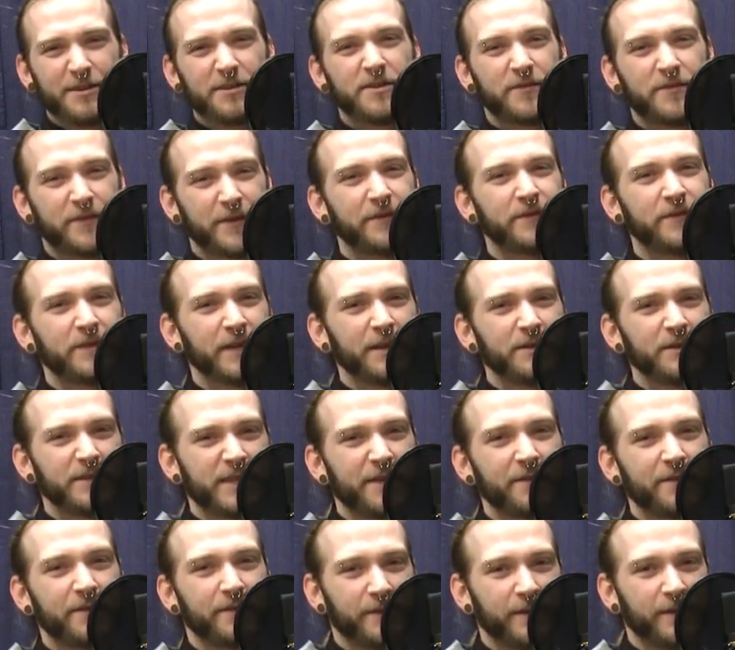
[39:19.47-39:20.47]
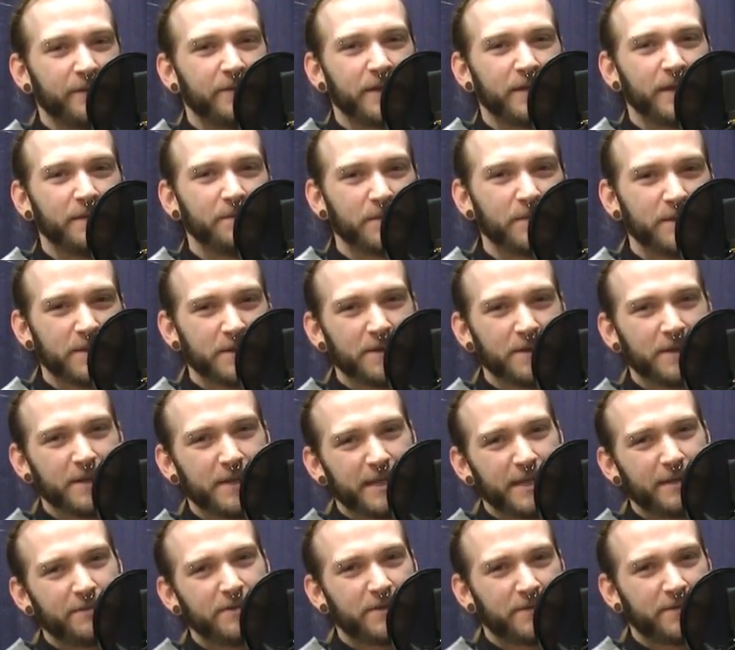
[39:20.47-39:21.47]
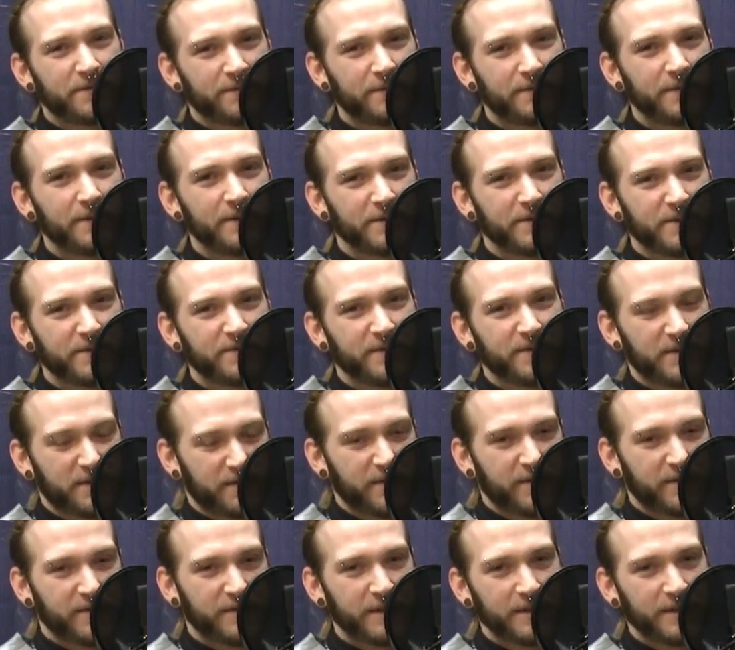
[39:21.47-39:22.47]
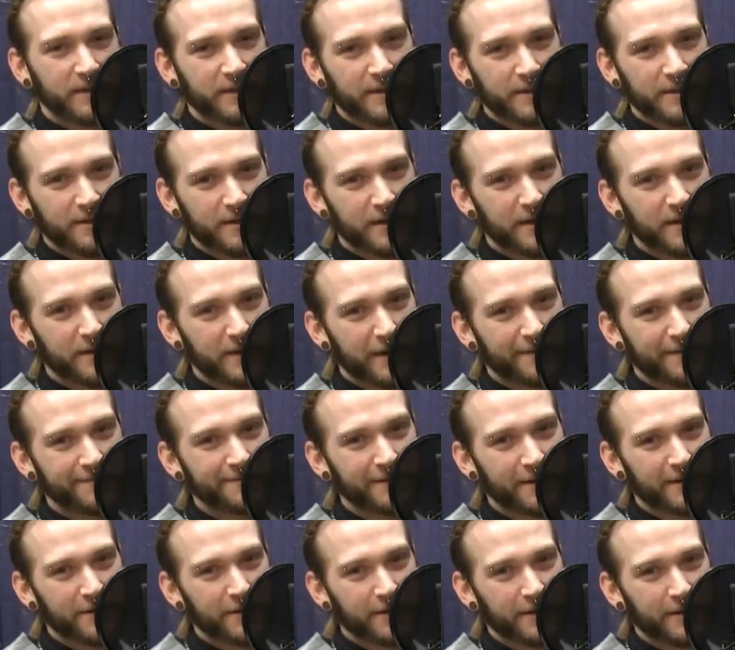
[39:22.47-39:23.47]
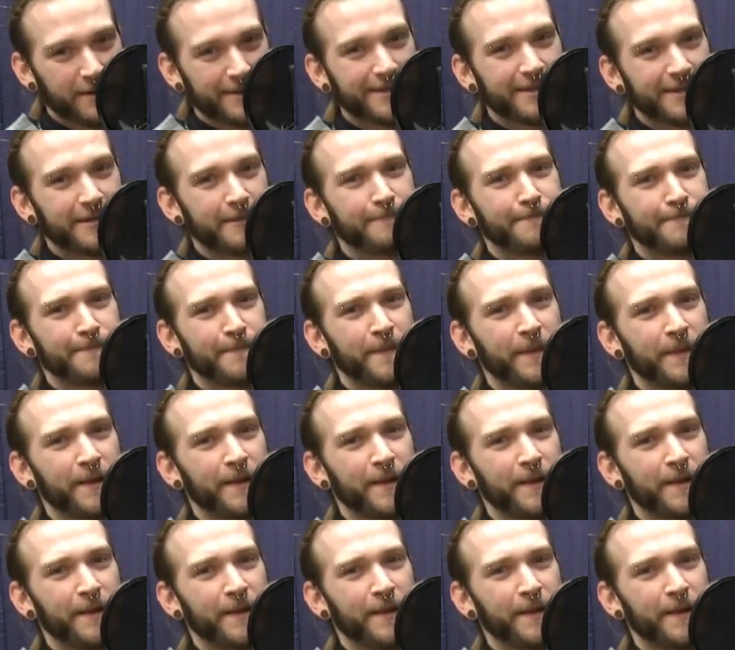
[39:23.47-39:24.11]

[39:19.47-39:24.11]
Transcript: So I was 15. I was definitely 15. So because it's 15 years now that I've been cooking. So